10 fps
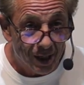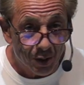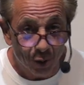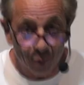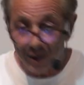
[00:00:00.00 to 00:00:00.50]

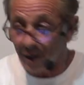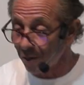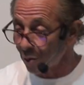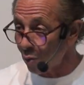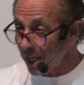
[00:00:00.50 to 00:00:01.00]
There will be a
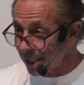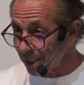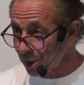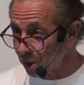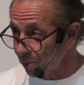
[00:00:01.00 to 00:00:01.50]

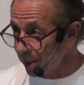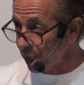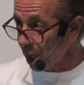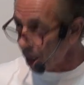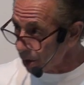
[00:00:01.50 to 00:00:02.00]
witness, there'll be
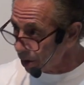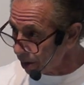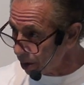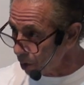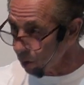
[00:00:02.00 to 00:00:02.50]
an unction.
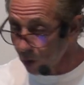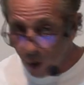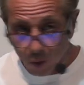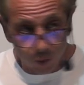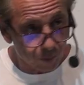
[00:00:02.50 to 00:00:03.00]
You'll
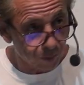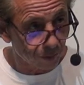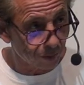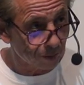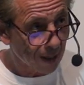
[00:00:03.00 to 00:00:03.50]
know.
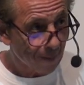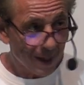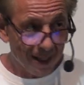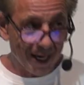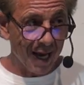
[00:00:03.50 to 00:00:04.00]
But
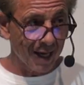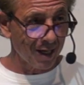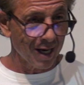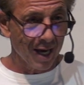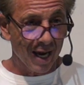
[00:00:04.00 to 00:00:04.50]
again,
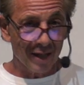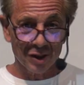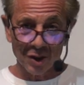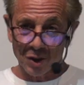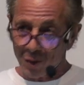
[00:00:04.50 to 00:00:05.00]
it's
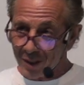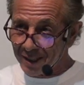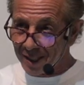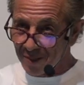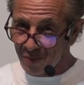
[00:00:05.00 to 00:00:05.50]
the
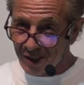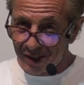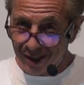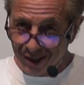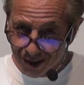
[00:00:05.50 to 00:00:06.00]
anointing that brings
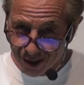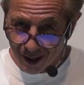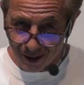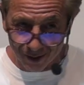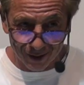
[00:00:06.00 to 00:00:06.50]
the
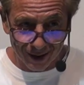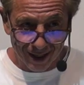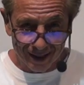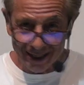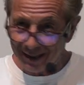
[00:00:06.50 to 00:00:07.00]
desire,
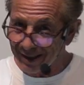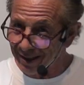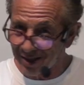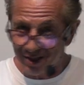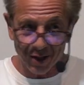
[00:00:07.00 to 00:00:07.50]
not the
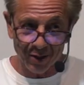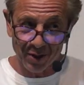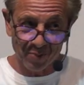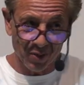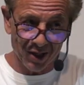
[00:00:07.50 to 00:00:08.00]
desire
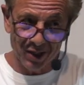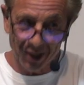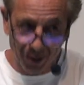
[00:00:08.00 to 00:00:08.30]
that brings the